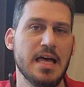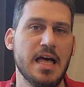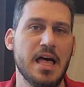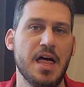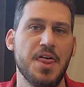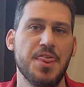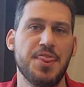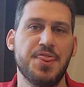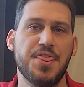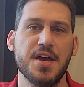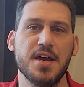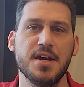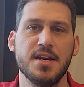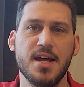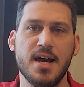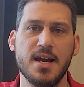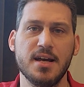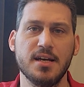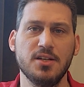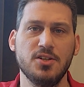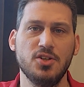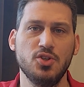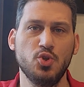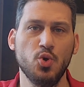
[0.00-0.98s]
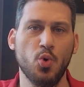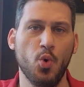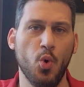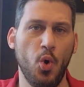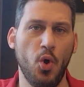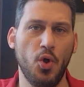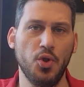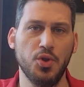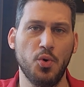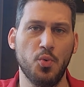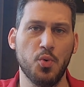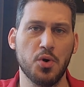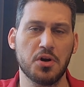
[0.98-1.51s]
They're not going to do
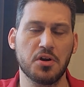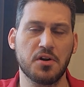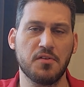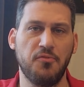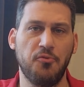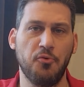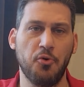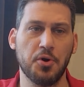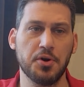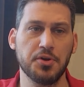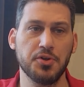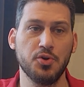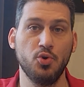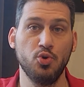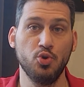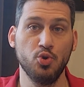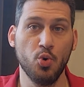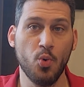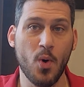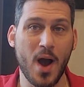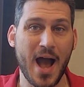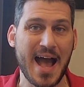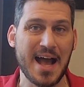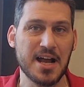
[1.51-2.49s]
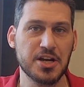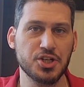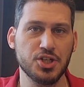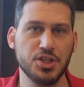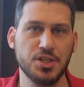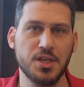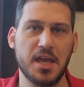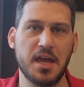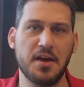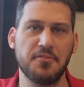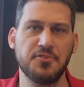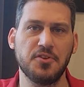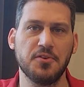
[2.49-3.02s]
all the work for you. You actually
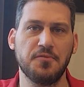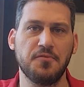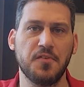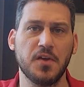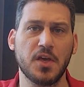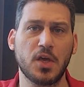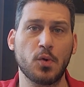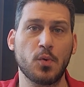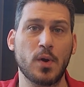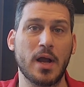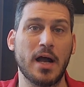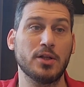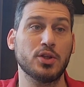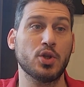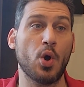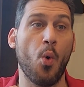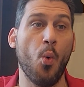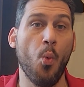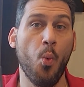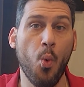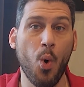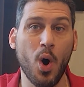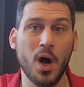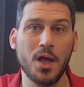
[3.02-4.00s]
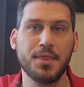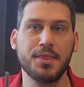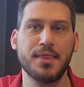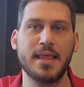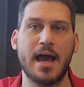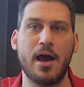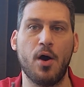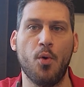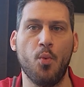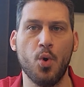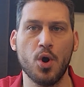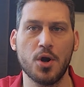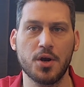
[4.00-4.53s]
have to figure out what
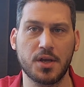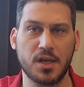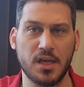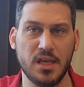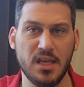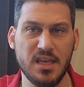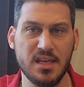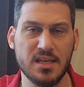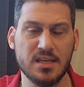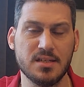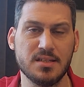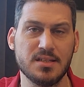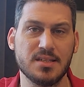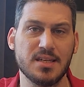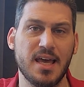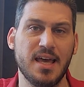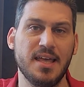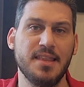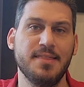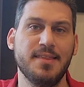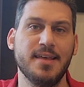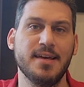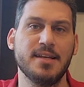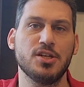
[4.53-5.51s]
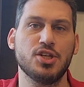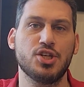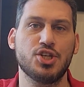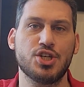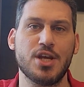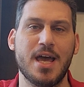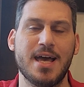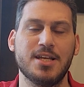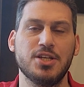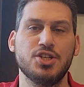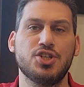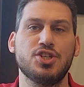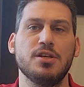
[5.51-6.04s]
that work is, and then
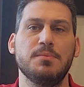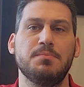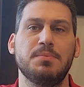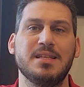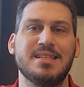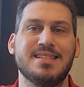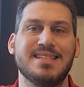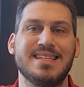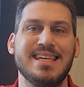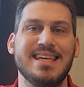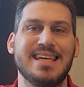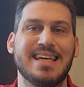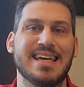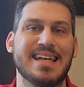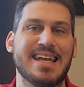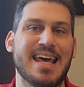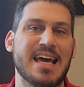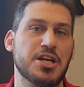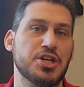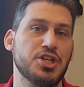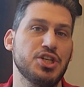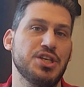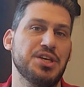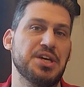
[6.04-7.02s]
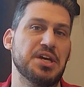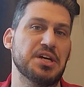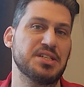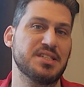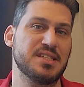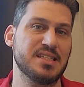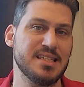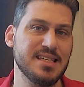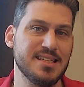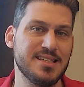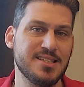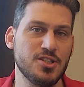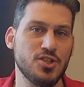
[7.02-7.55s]
ChatGPT can actually
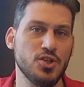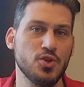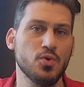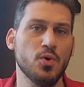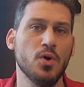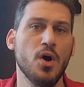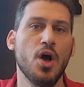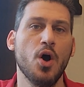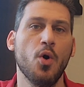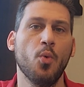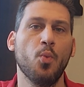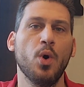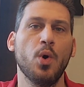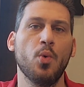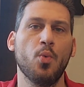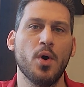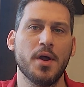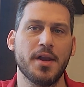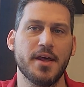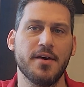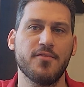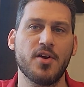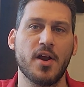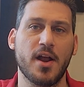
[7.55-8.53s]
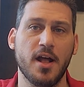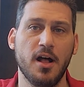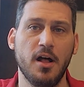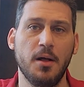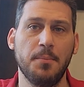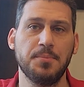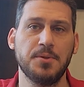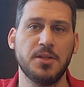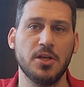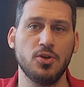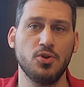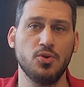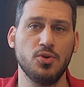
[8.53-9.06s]
assist you with whatever
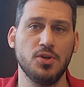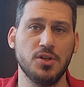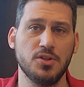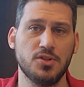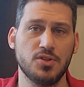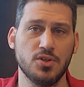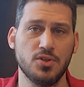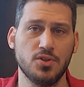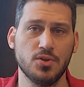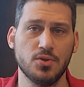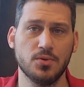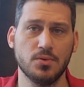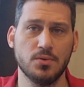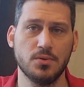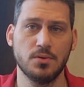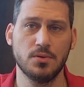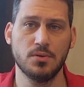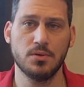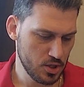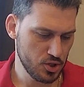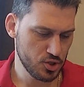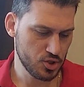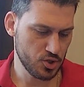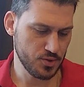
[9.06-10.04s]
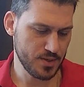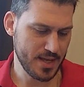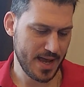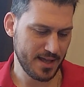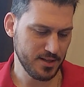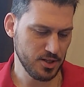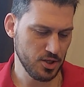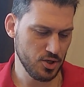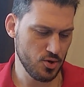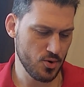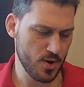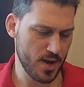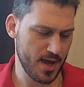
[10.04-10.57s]
help that you need to do. So now
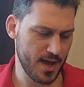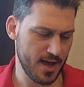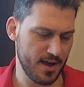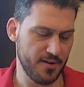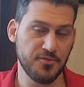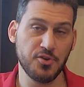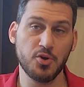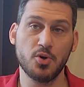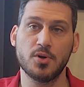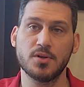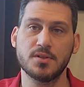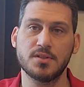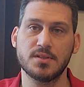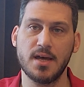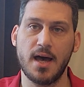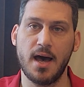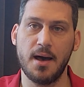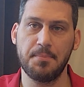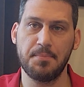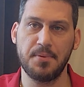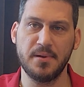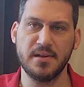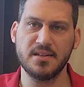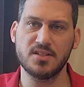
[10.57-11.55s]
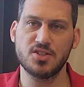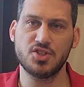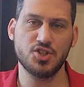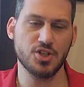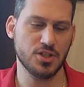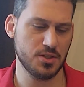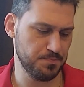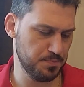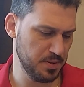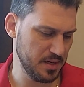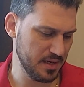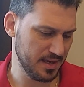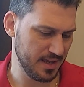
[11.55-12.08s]
that you have your topics,
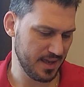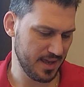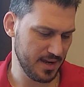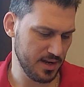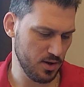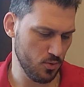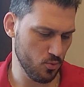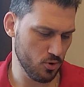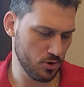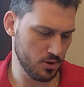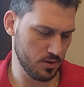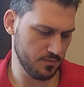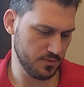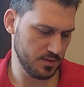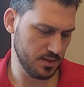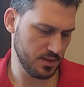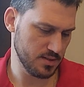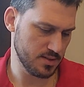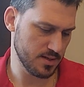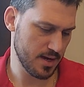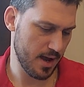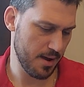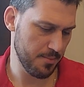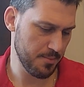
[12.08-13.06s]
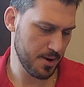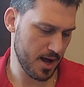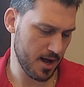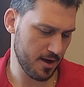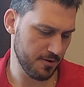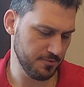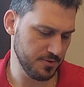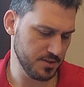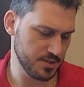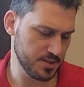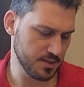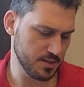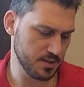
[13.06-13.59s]
just pick any one of these. I'm
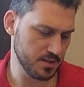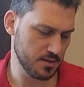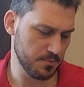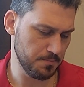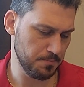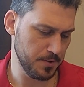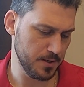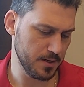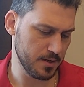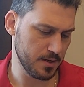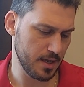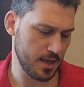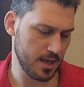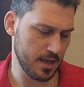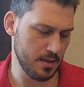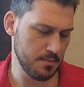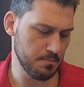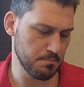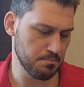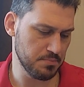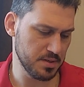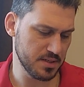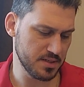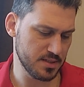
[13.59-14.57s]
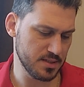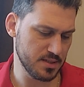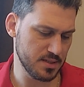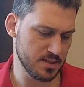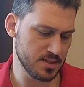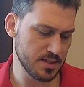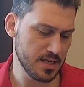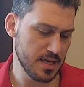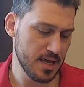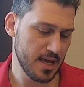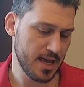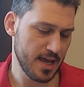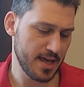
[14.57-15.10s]
obviously going to pick a
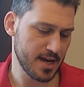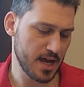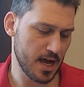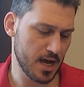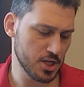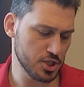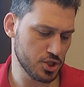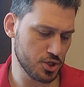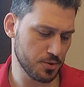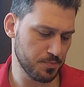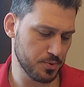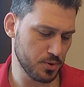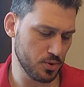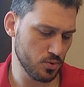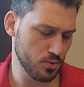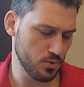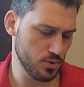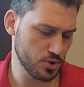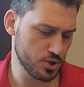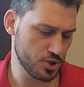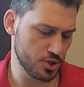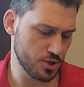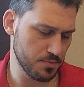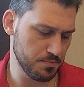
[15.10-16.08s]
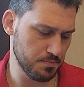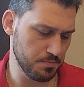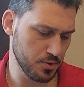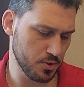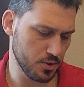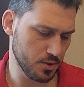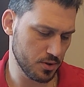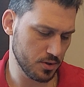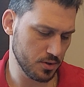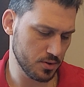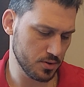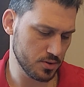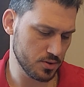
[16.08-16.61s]
business and entrepreneurship
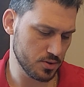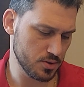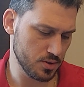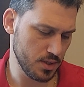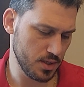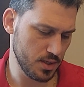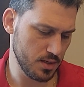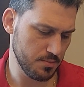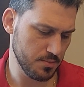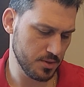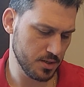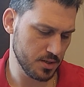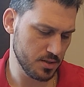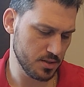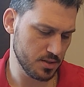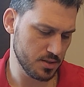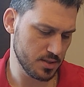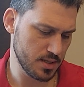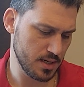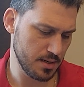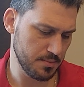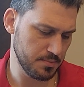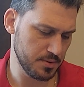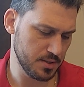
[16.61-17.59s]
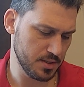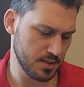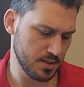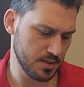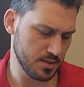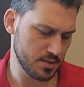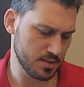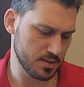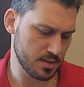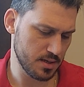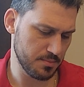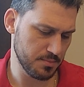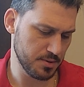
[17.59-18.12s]
book. So then I'm going to type
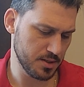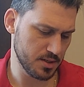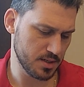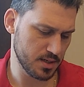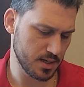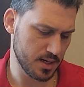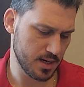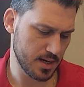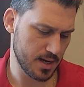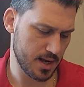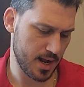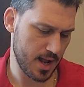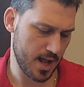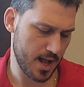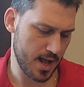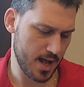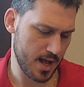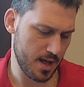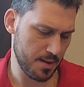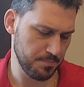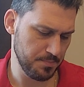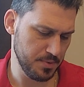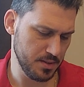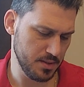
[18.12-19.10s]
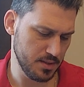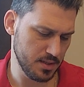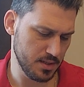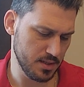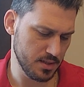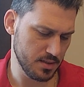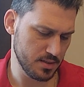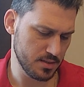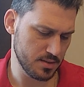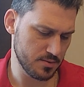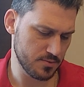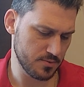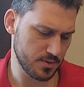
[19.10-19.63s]
this. I'm going to copy
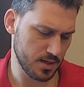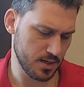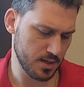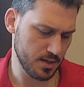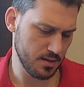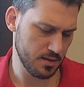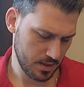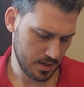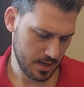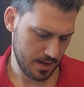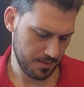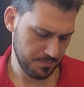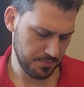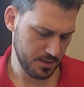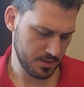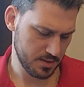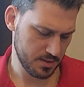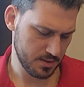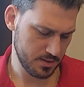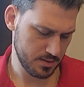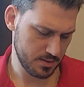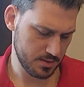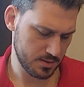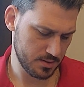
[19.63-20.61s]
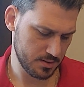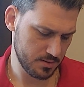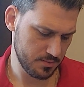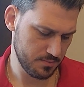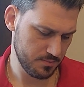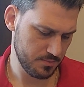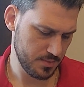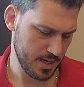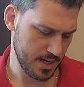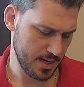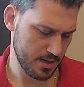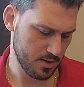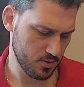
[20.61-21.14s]
this, right? Copy this.
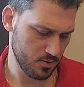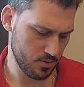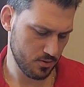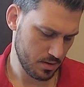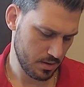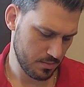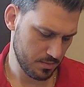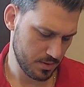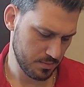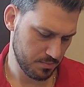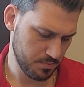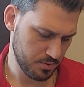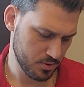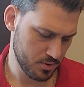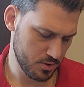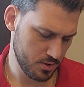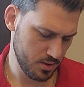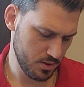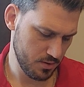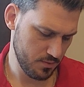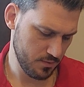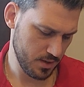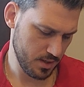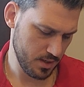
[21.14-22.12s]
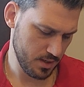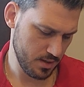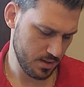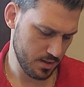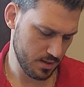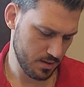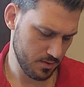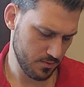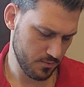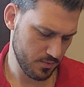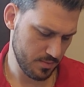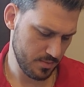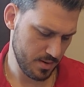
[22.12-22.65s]
Now I'm going to put it in right
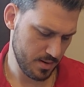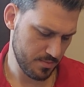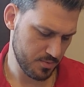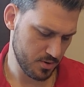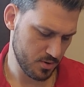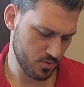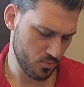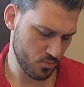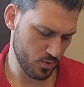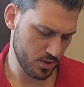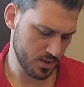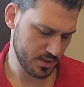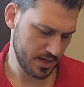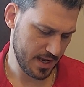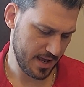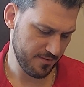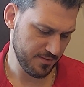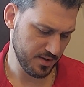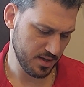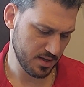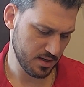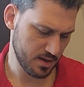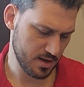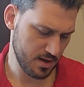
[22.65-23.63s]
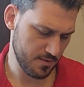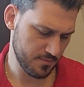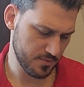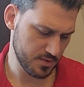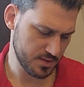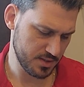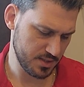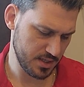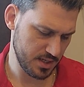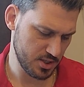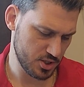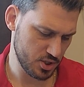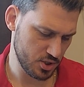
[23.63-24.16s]
here. Remember, we're having a
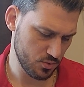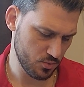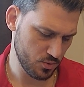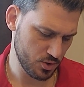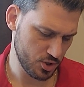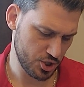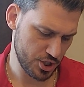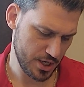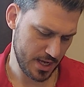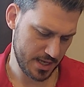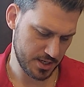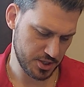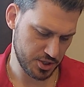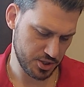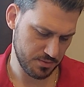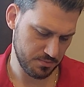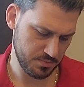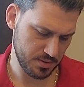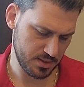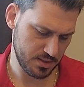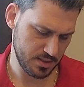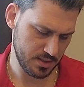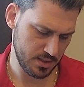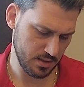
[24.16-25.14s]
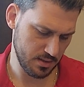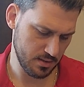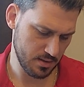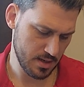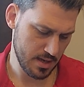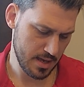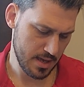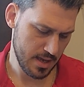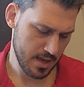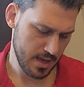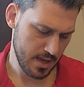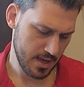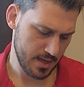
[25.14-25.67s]
conversation with ChatGPT.
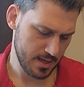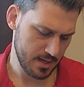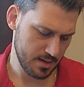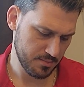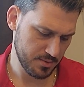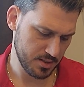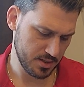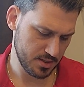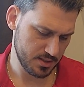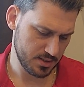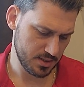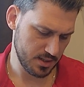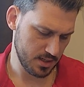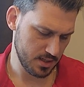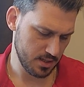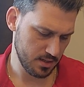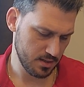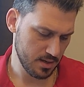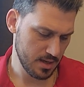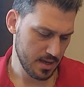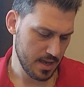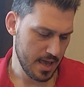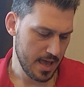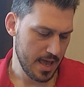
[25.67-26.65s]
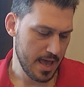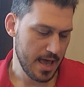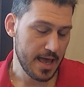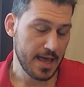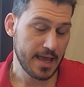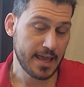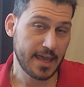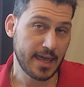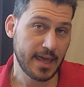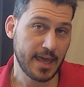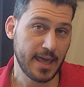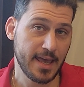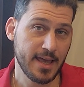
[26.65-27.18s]
And I'm going to say,
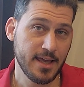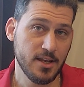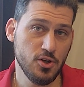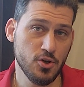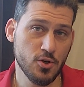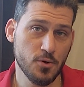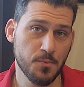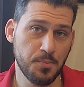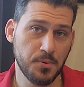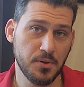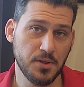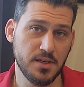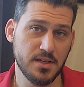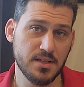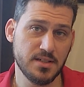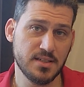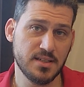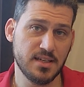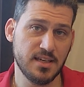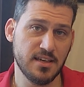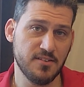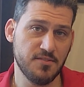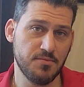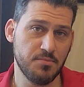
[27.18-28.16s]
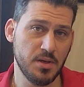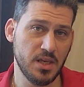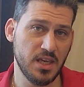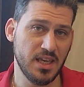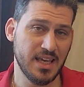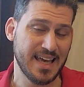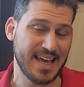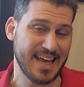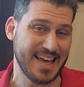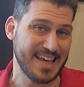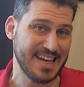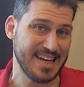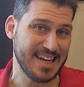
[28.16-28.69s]
can you please give
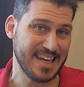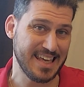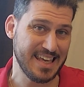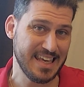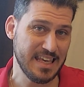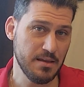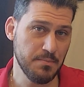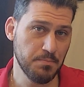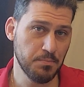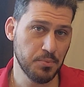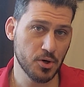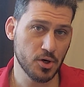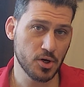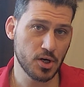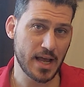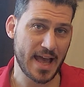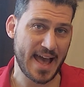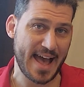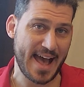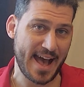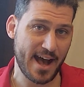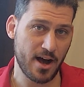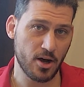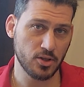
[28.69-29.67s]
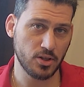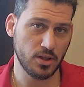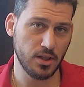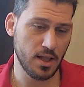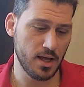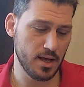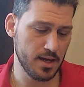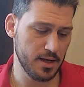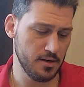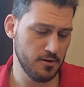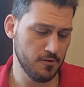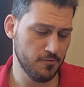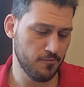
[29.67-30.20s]
me an ebook
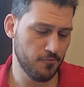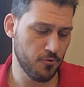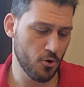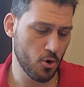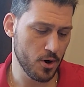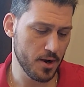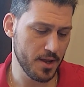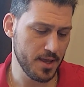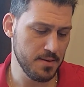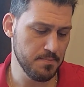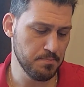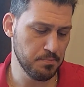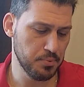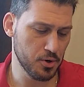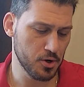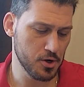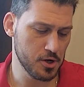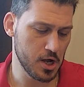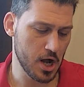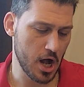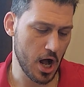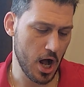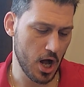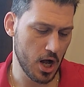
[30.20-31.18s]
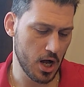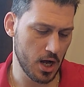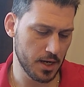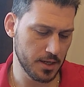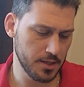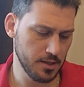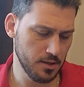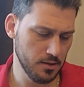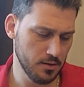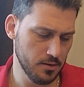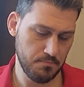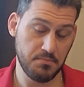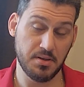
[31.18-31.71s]
outline for a book
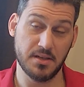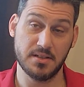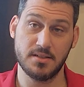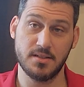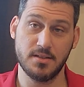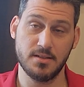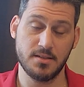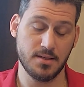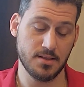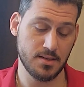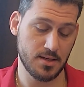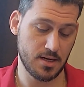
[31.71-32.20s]
on business and